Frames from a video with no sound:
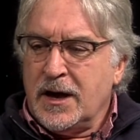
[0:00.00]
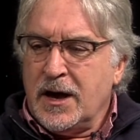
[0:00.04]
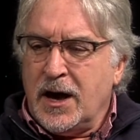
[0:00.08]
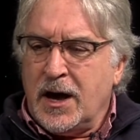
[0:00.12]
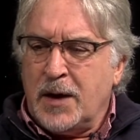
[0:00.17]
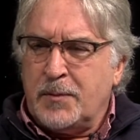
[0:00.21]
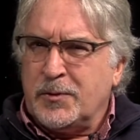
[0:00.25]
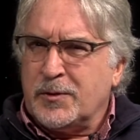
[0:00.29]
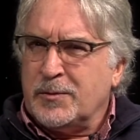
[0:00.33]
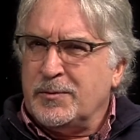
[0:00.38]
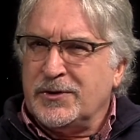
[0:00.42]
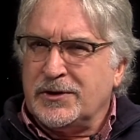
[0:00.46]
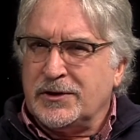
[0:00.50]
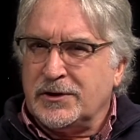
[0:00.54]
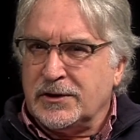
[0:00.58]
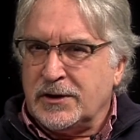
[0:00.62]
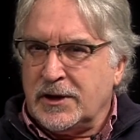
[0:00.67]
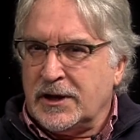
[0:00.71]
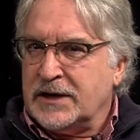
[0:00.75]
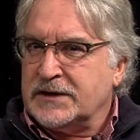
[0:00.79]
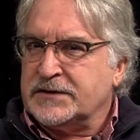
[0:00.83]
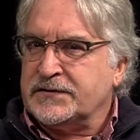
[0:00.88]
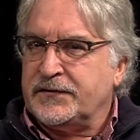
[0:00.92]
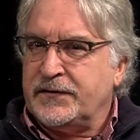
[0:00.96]
upper middle
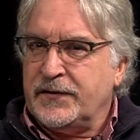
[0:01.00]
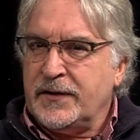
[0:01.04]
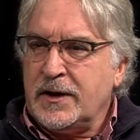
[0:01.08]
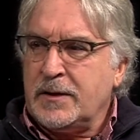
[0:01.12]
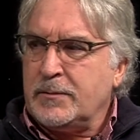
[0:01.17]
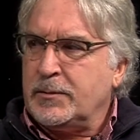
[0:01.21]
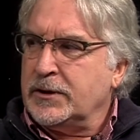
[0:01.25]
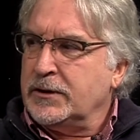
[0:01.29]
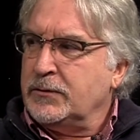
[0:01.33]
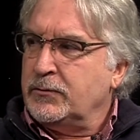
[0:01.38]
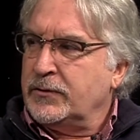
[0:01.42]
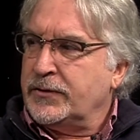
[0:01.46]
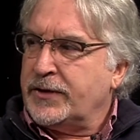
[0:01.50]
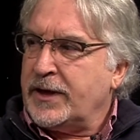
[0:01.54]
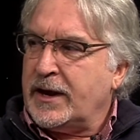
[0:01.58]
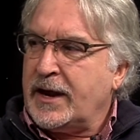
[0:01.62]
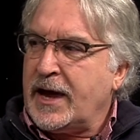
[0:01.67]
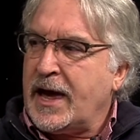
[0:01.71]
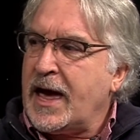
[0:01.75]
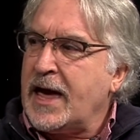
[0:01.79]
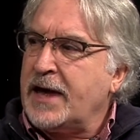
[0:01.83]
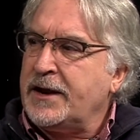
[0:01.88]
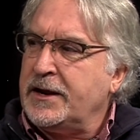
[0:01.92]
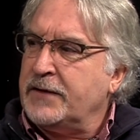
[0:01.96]
class family that
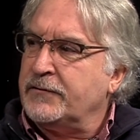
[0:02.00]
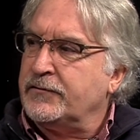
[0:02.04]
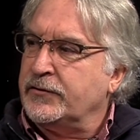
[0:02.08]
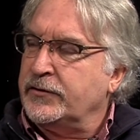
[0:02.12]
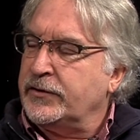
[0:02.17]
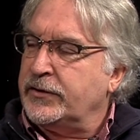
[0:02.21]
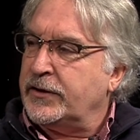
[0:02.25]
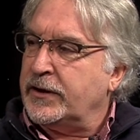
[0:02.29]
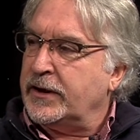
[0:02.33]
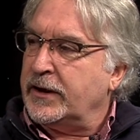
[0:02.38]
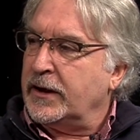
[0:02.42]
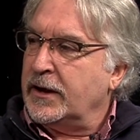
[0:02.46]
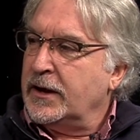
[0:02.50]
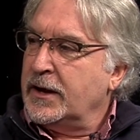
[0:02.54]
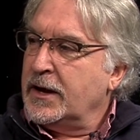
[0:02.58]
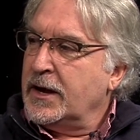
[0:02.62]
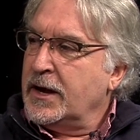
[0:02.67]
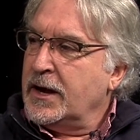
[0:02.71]
had everything.